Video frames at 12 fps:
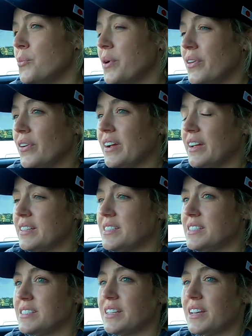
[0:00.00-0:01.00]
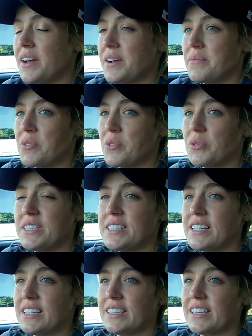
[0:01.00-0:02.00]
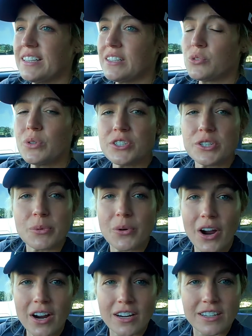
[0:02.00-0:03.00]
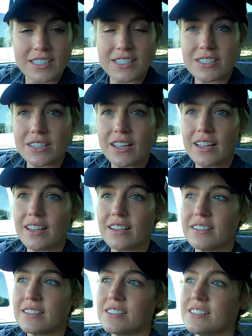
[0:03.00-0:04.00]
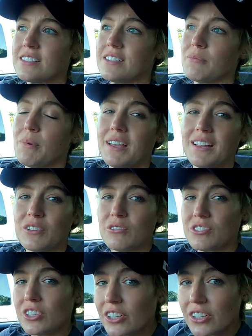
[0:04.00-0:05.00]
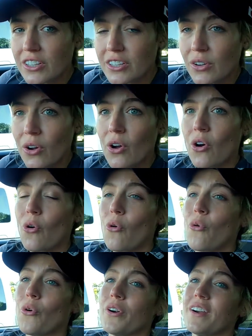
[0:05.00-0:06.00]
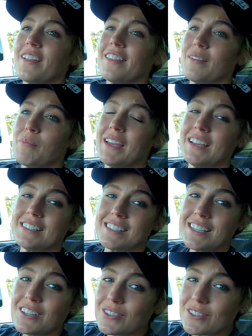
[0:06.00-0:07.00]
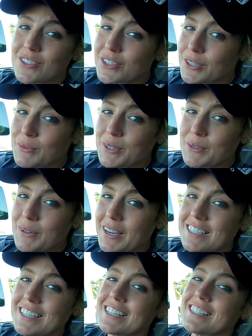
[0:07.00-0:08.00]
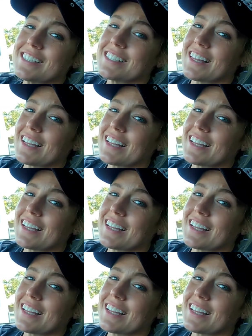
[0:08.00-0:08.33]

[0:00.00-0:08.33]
whether it's resealing the twin turbo cars and making those look good, or the big single turbo projects.